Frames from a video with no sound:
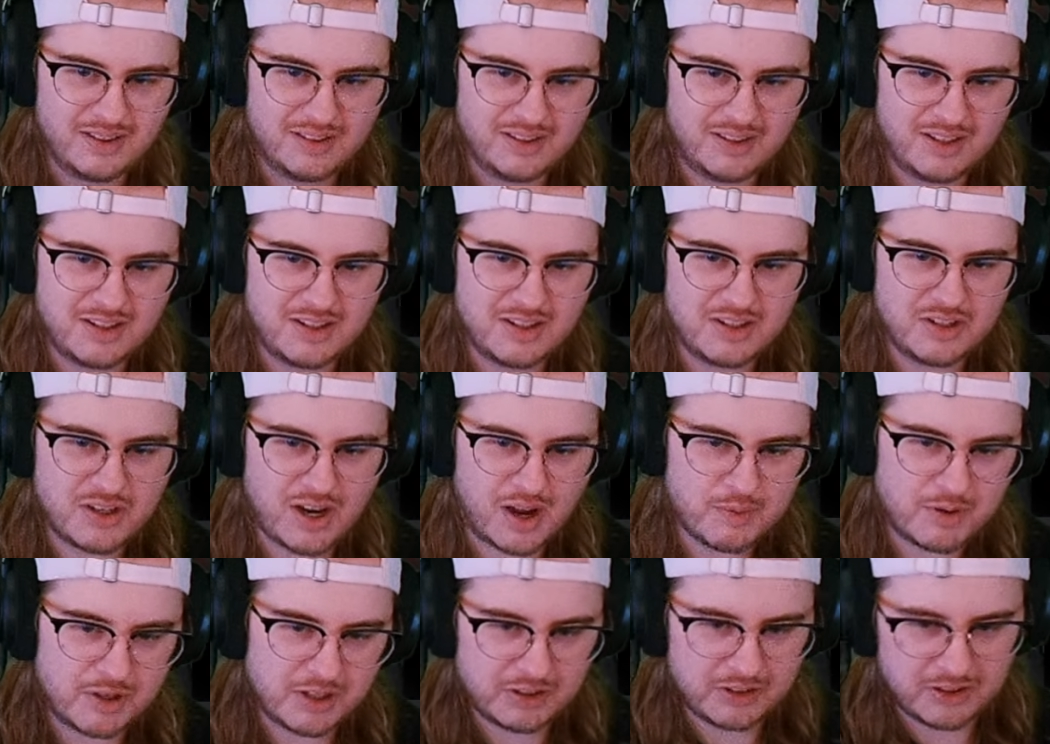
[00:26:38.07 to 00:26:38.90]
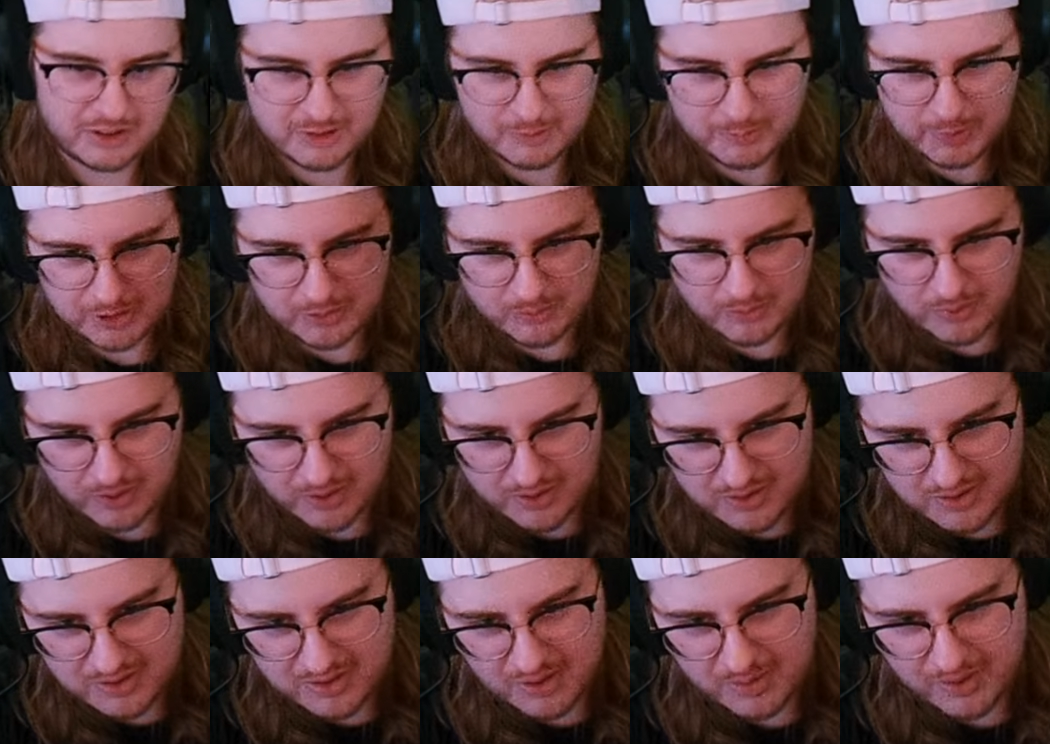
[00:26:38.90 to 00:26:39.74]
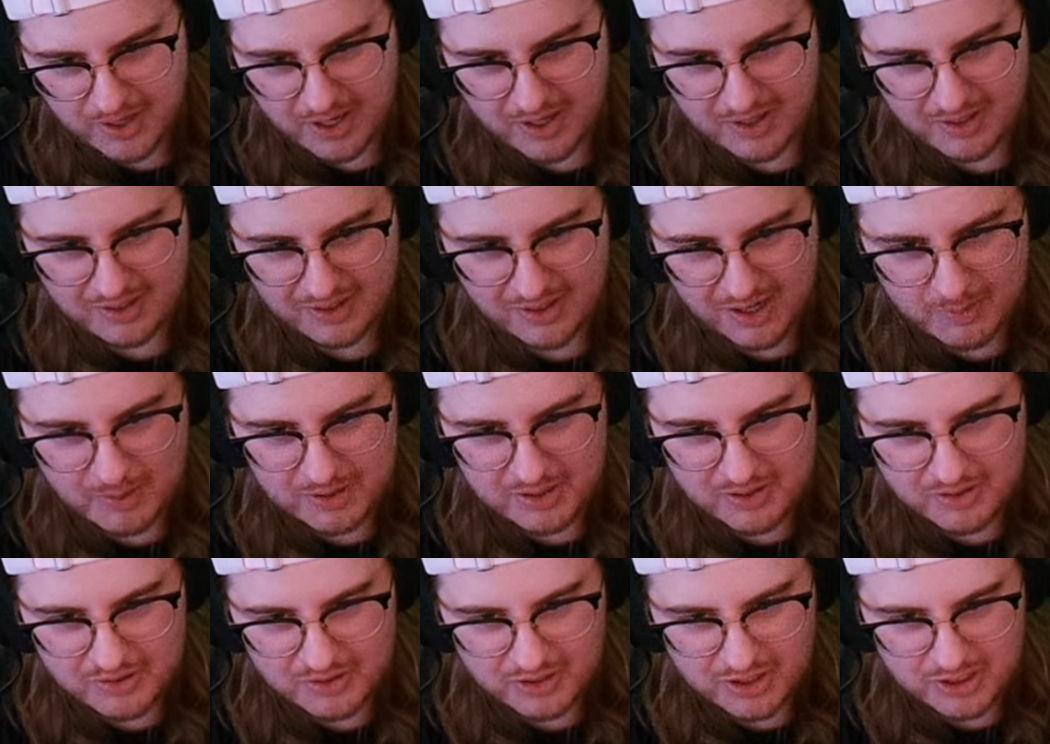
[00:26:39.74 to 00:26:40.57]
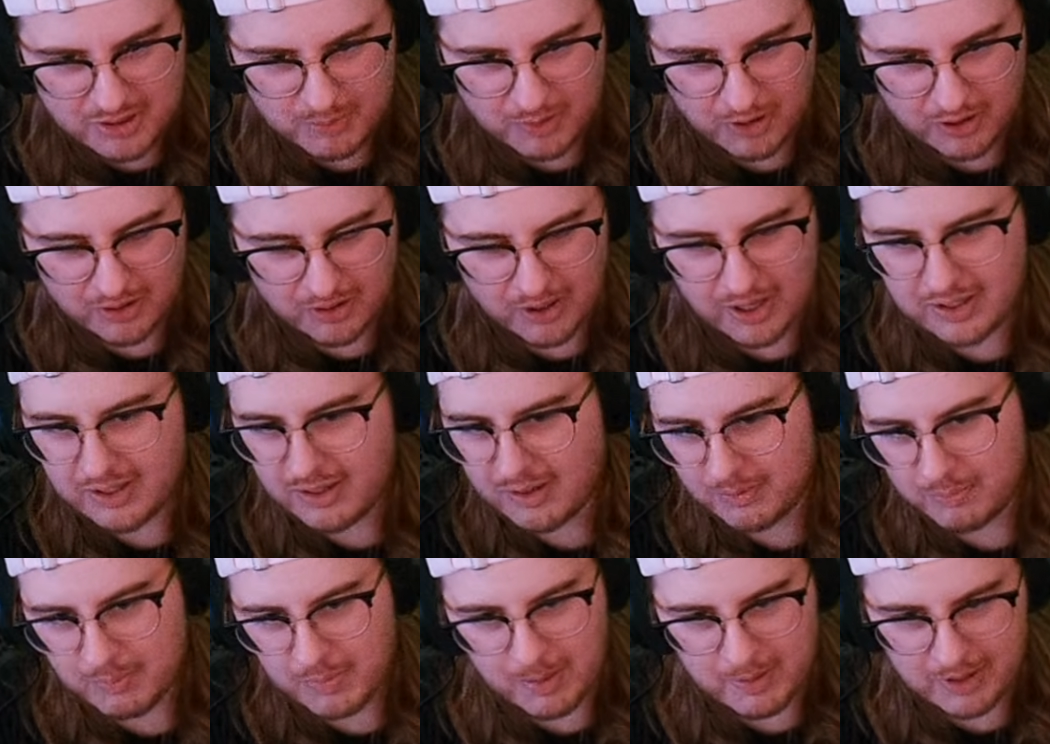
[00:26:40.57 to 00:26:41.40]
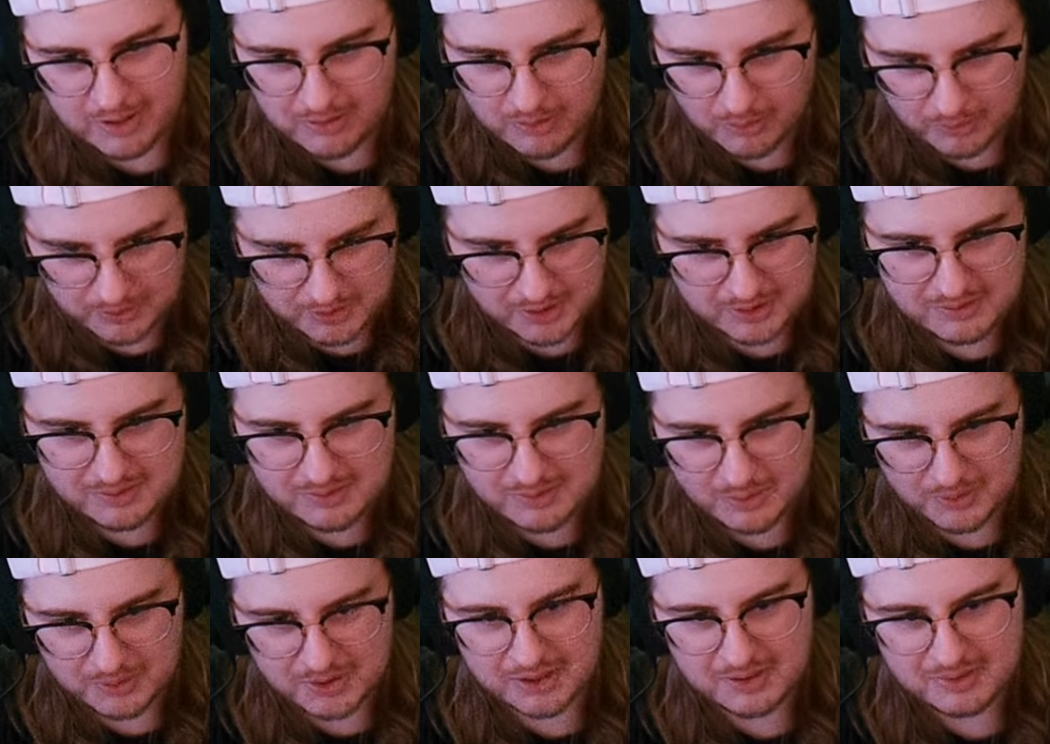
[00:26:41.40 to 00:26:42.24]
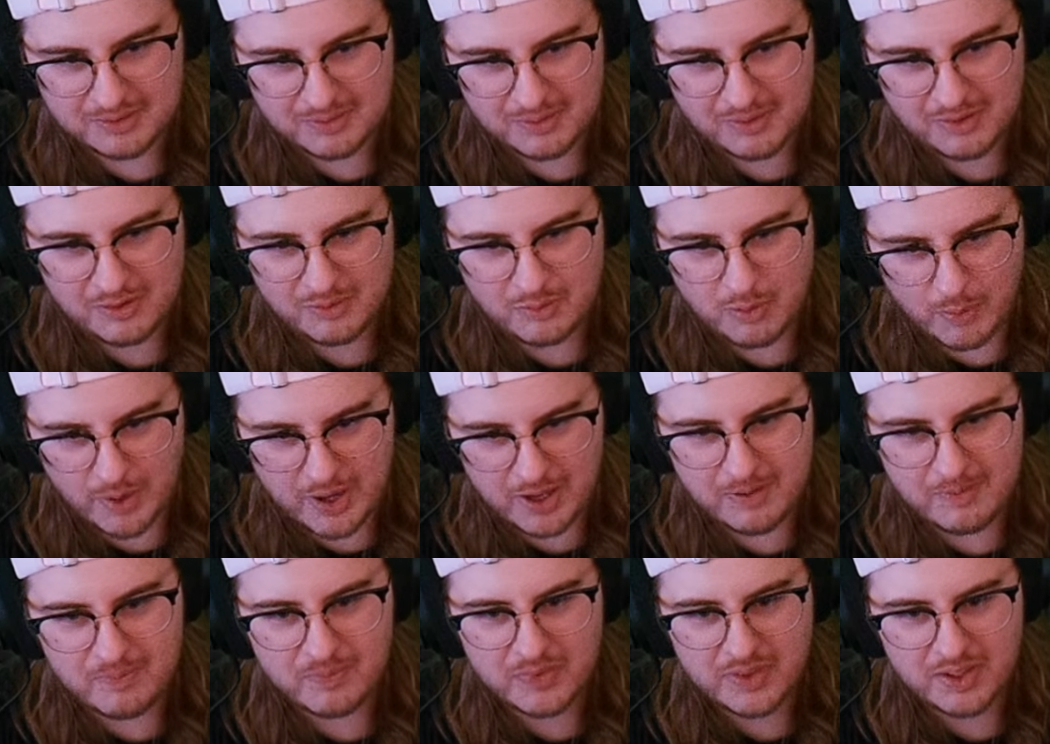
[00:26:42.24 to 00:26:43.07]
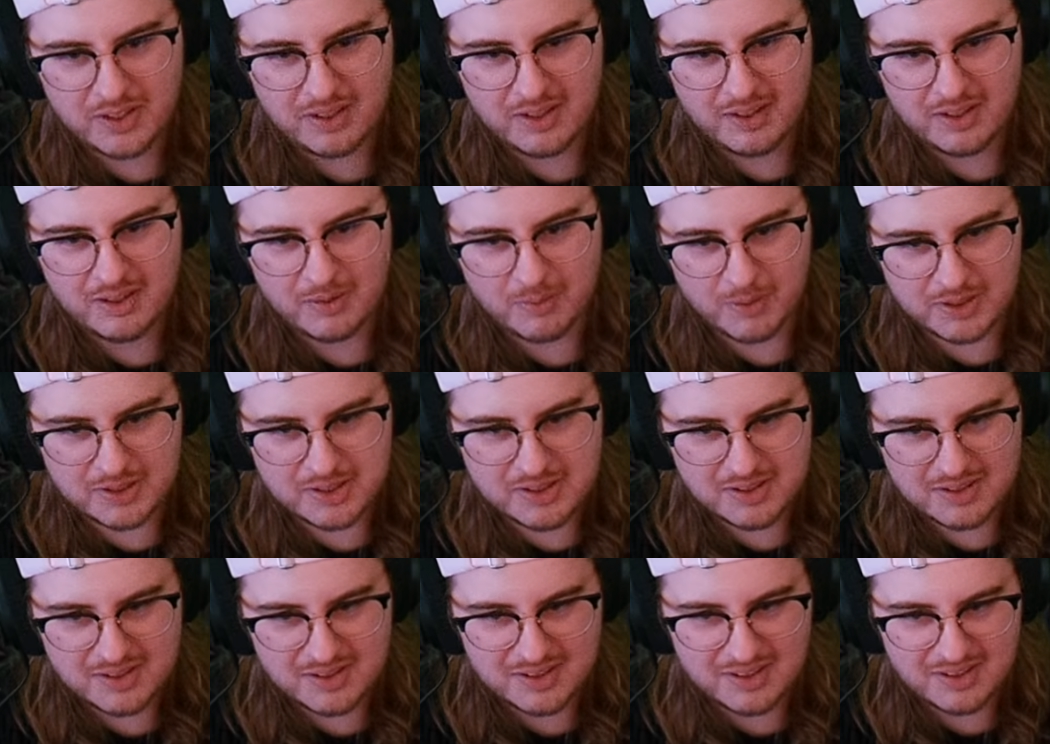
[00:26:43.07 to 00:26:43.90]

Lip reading: I'm going to click the button once, okay? How many tiers are going to spawn? Oh, my bad. Hold on. Hold on. Oh, wait. Once?